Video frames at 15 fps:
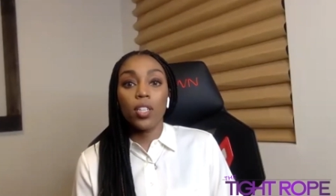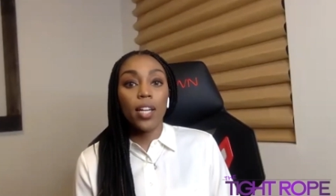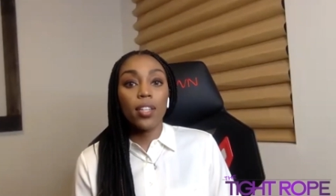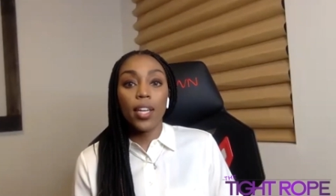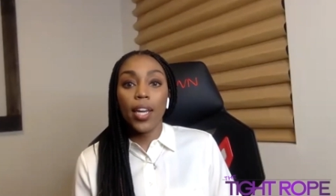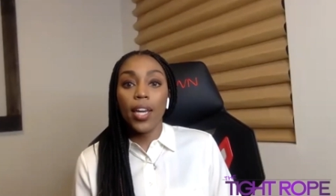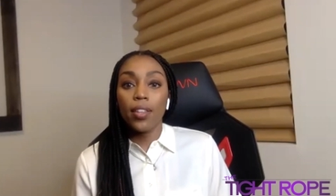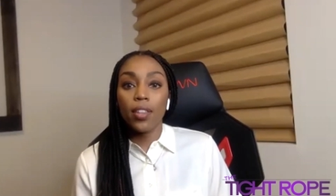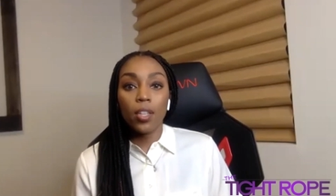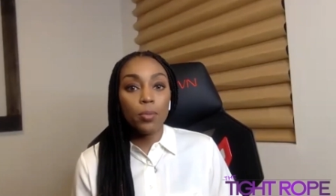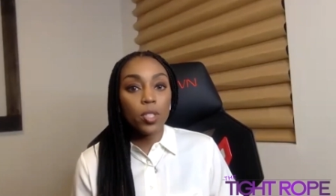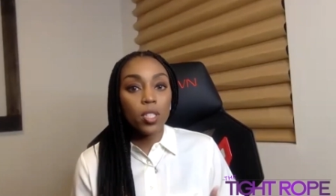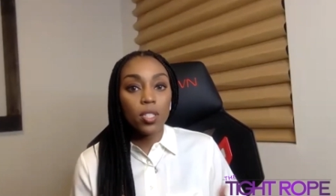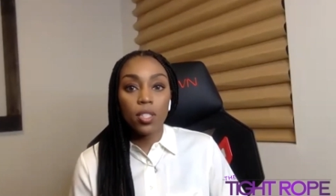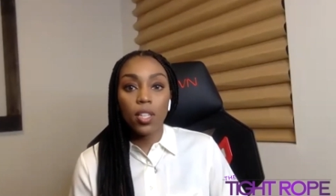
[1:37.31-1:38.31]
Now the anthem,
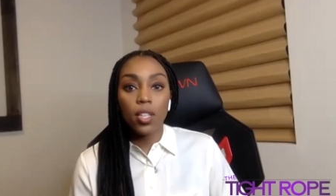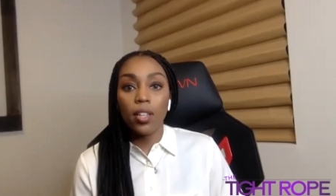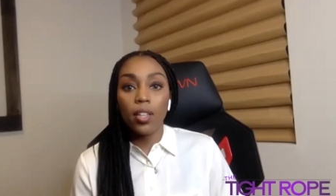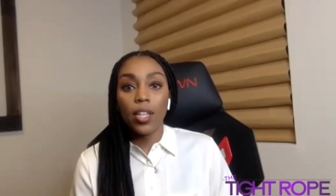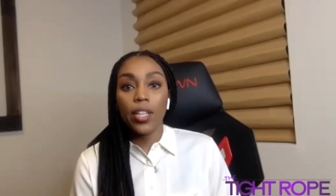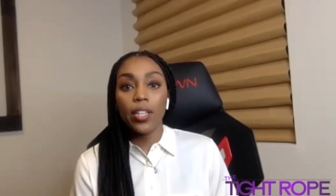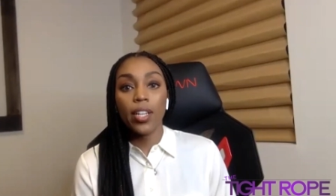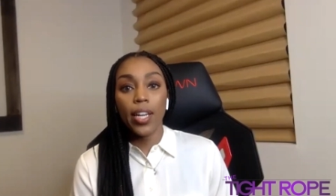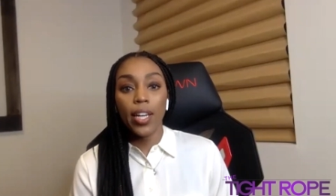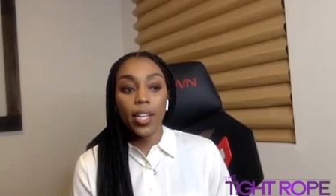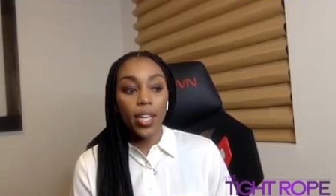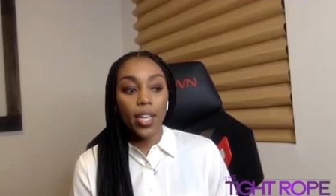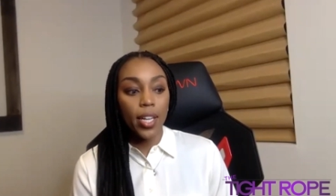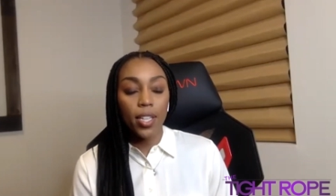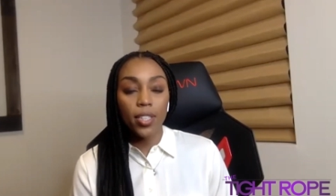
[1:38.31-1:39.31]
just stand there and
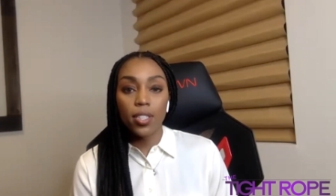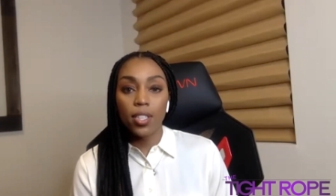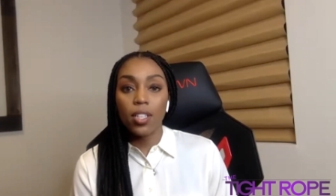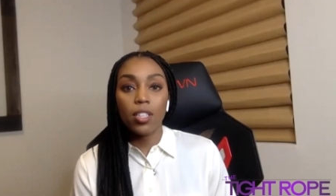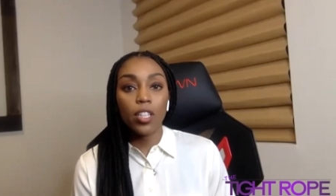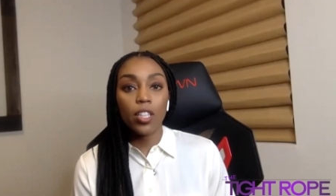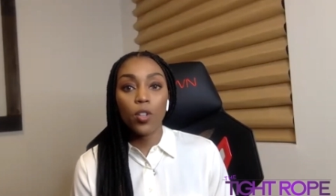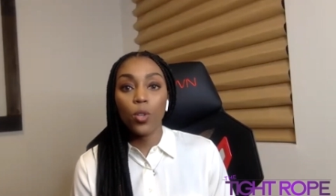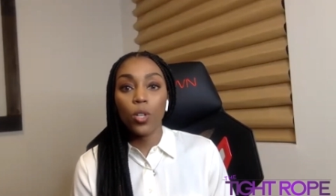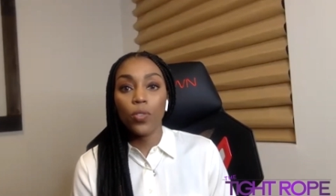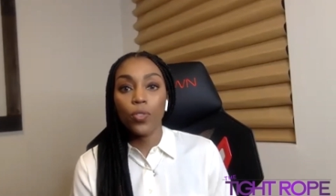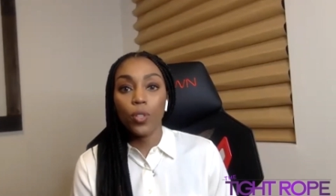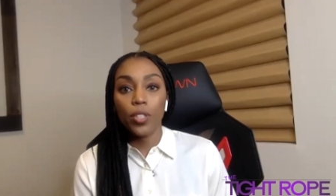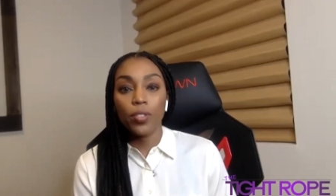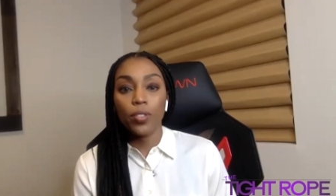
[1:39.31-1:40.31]
it's a clear court
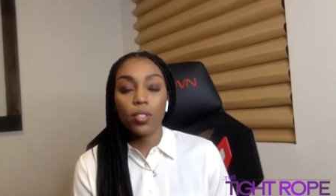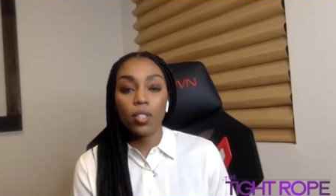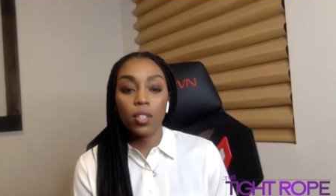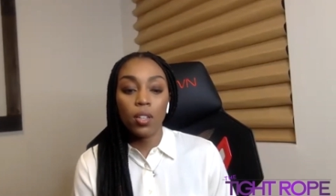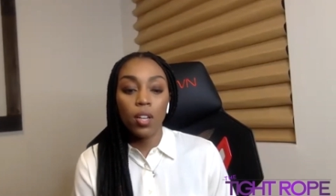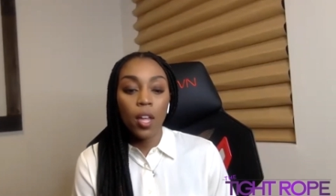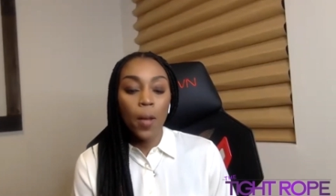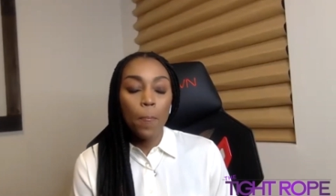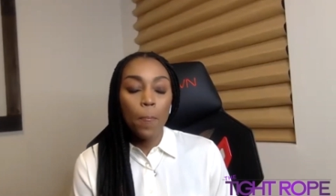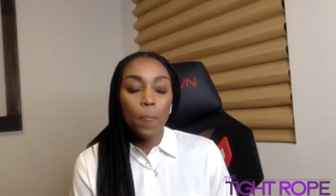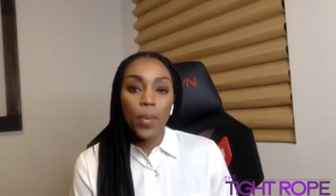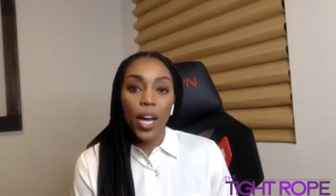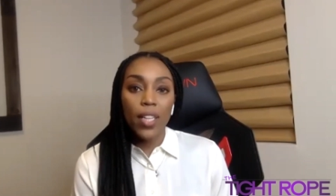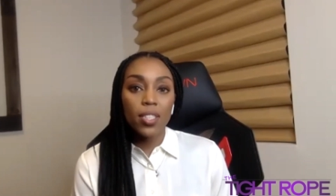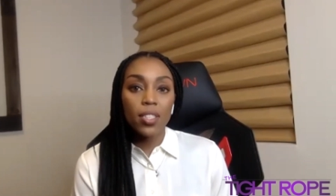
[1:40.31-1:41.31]
for you. So
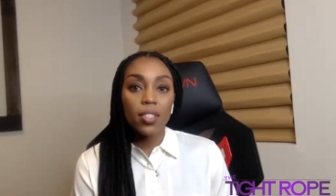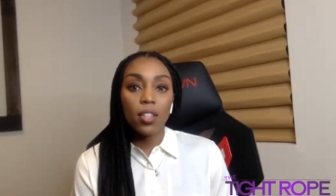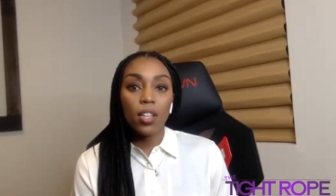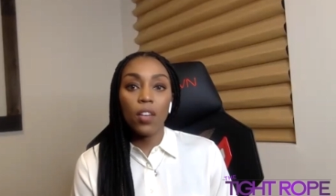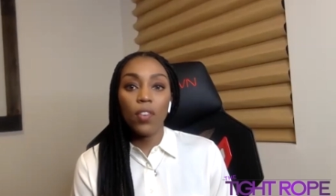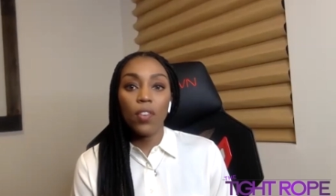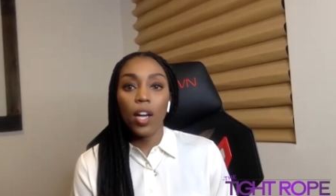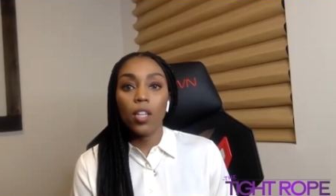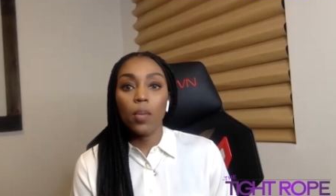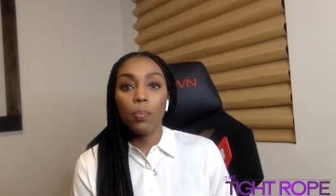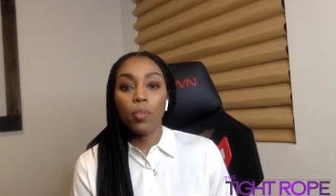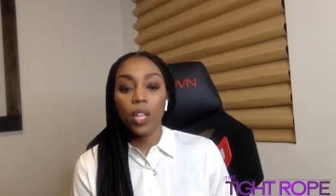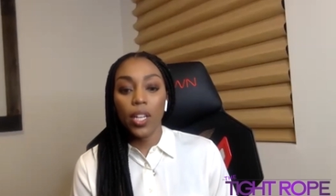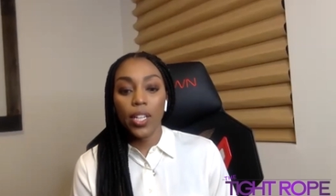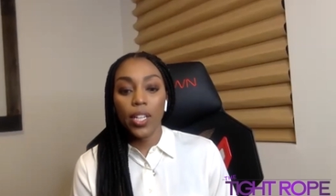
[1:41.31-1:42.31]
I just love how the
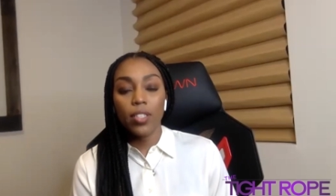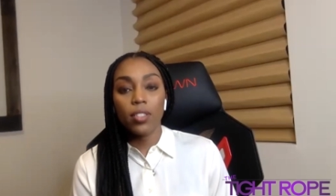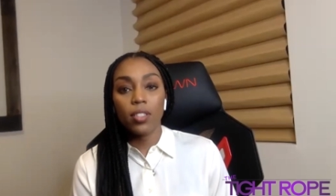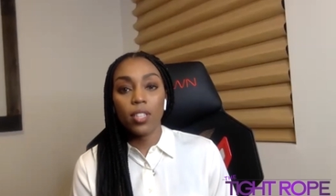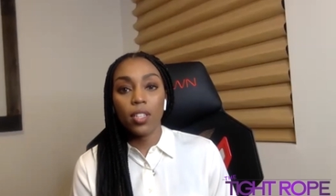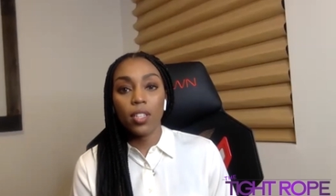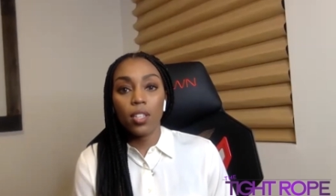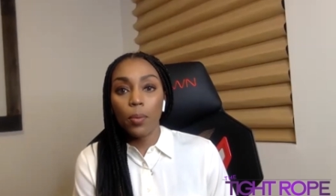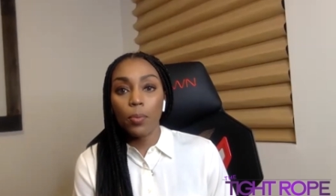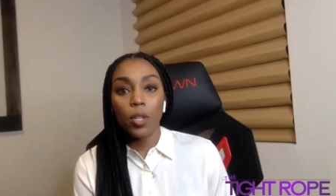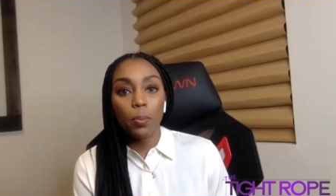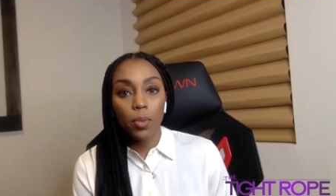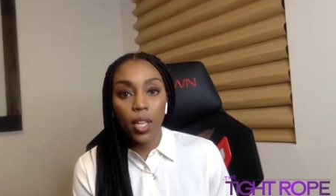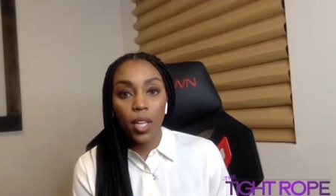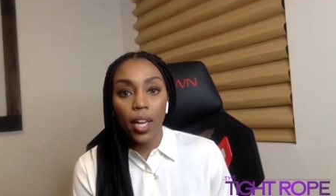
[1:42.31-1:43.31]
players in the
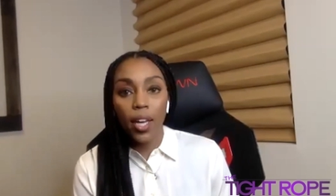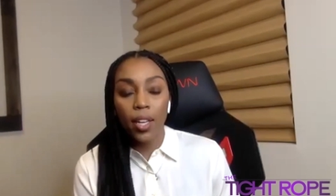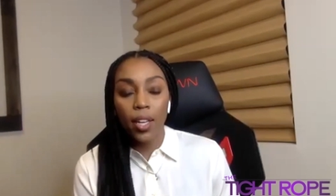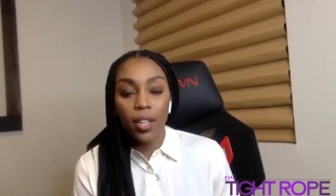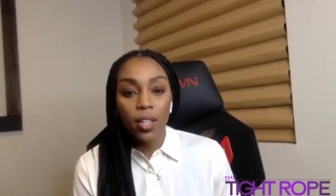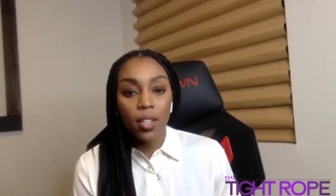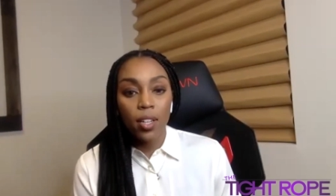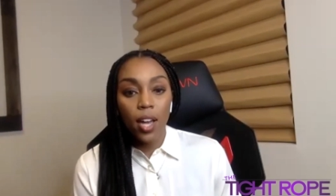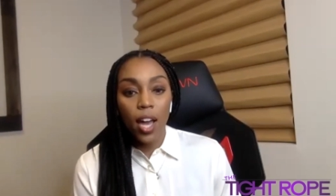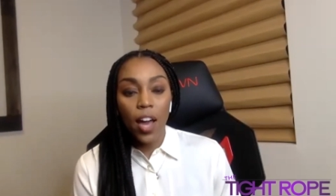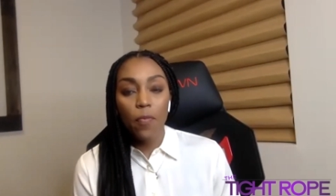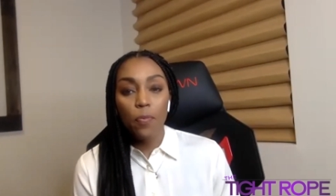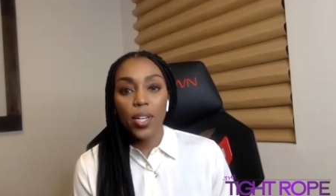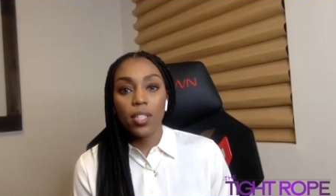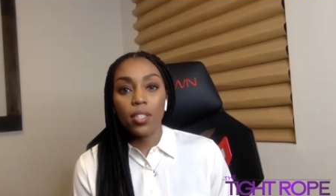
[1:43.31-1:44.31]
WNBA
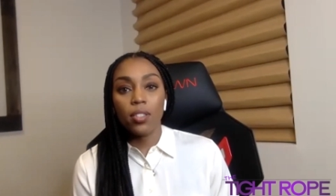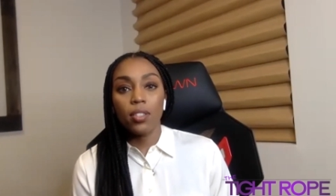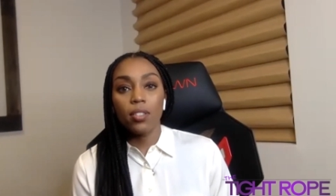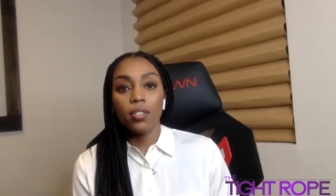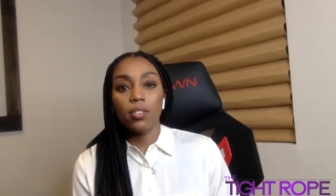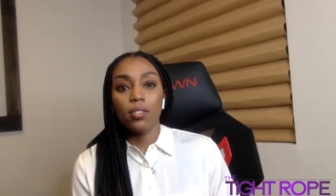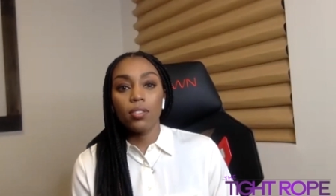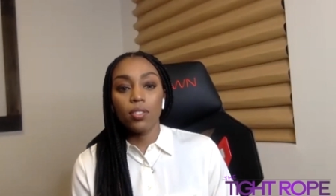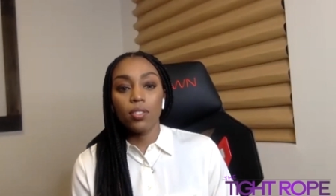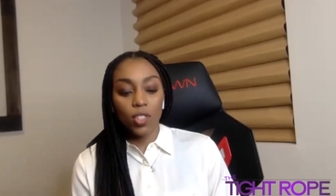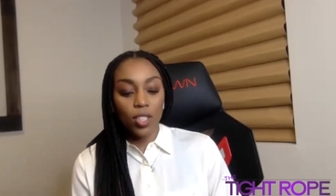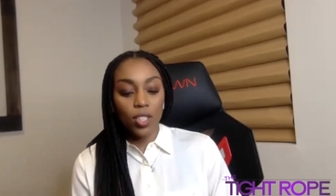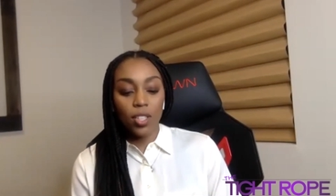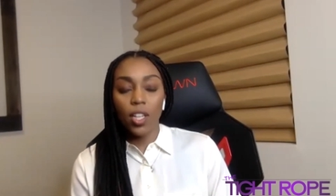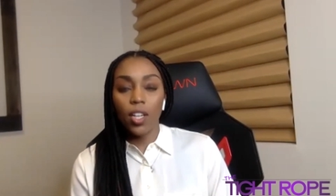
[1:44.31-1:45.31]
have been
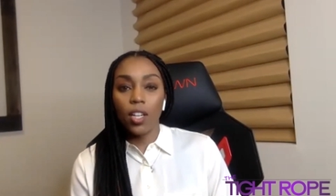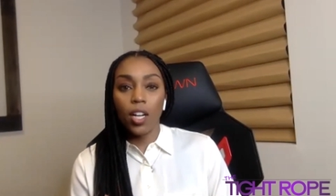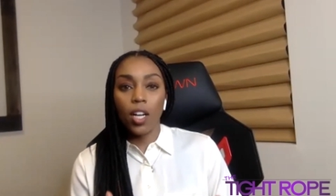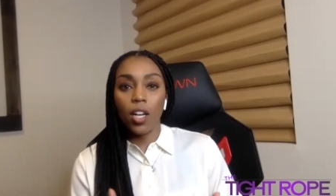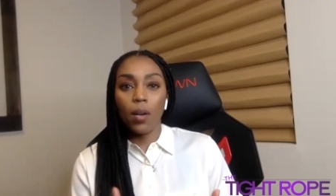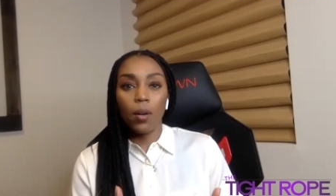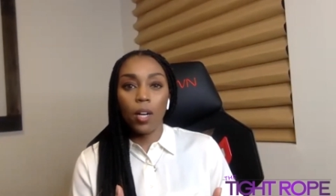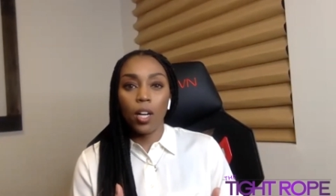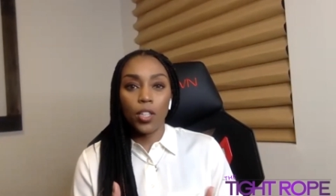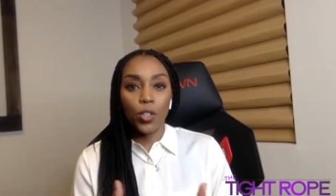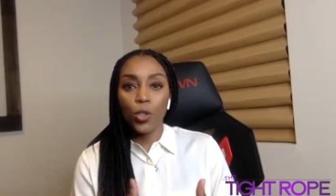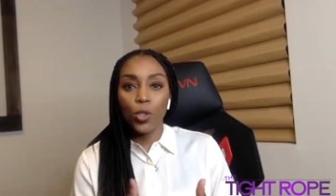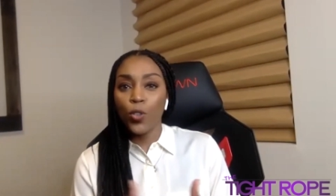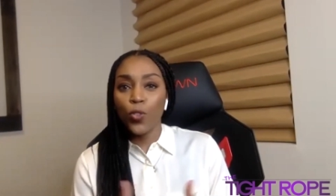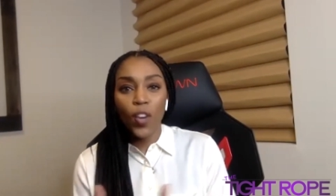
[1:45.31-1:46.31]
just a
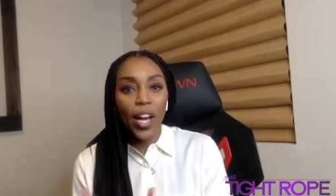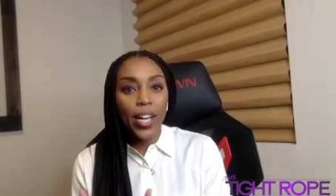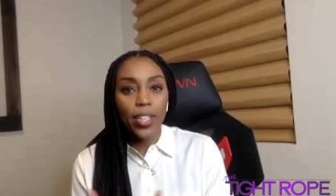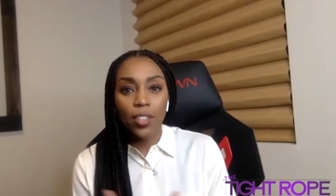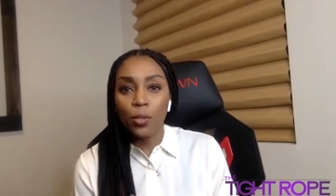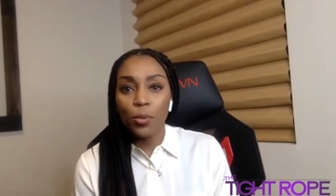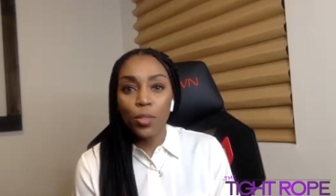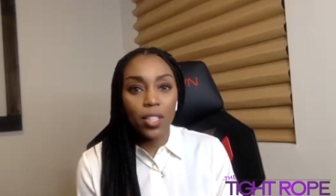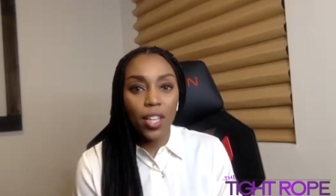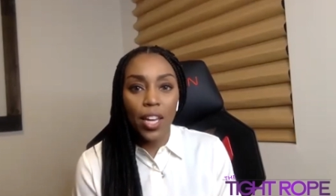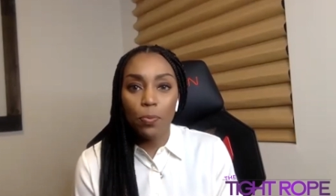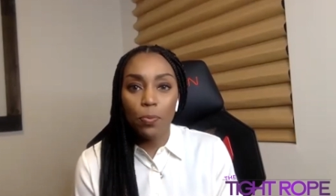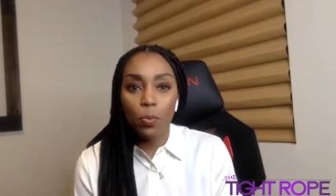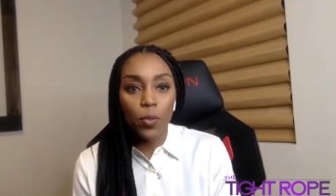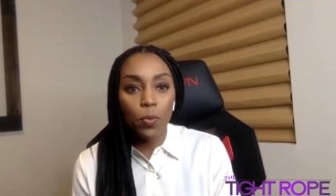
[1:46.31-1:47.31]
unified unit.
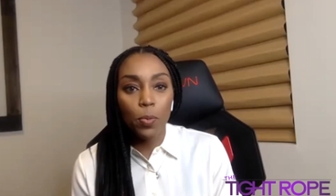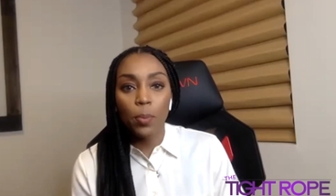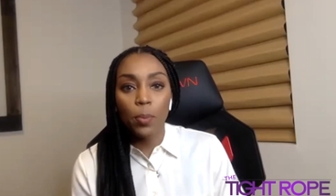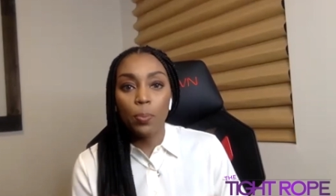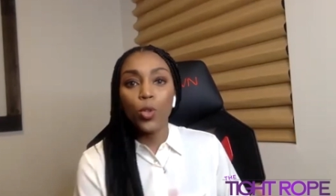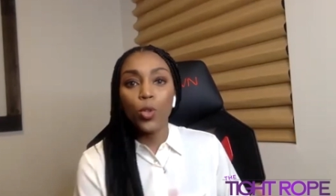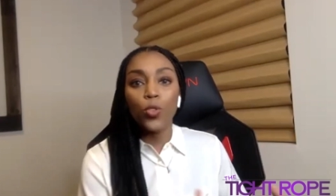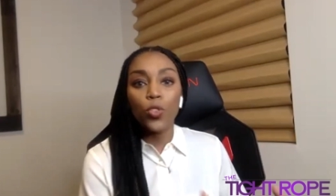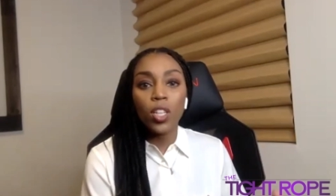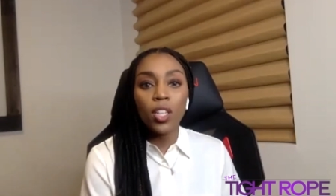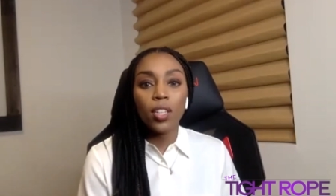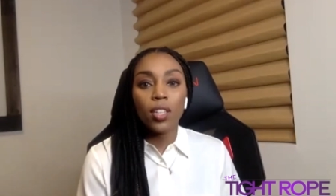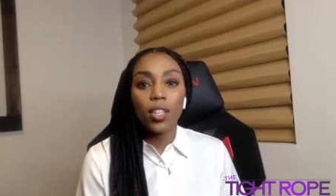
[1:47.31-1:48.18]
We've been moving.